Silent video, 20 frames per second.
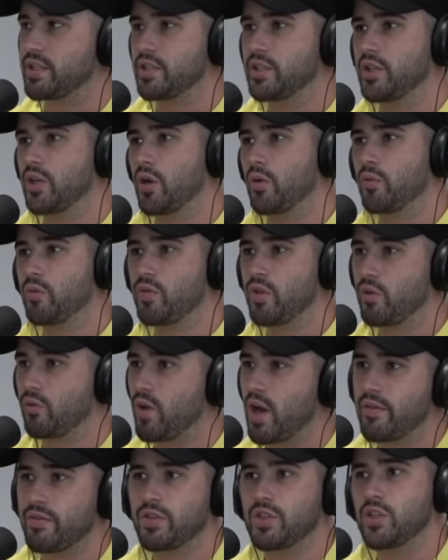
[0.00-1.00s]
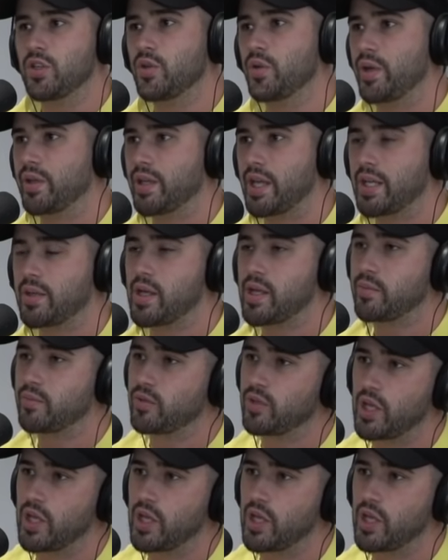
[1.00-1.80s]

you know, the revenue and like it,